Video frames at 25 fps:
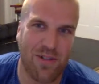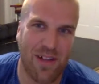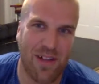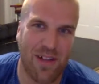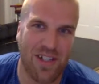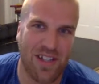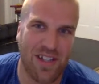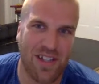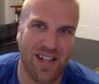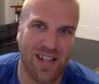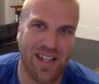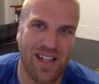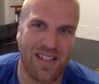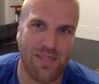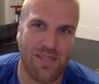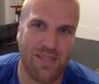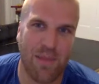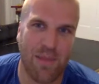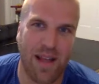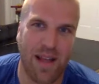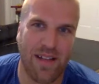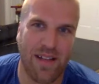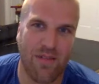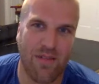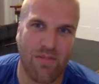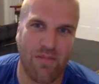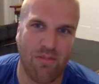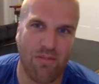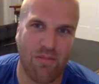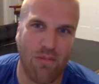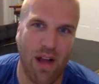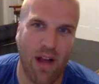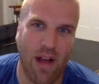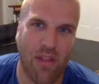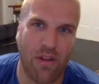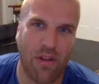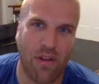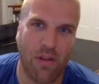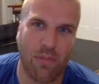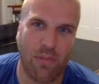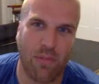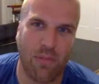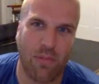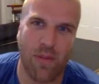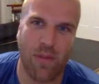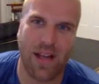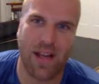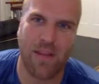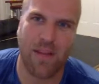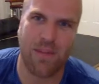stretching. It's been weather
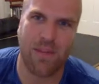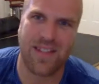permitted.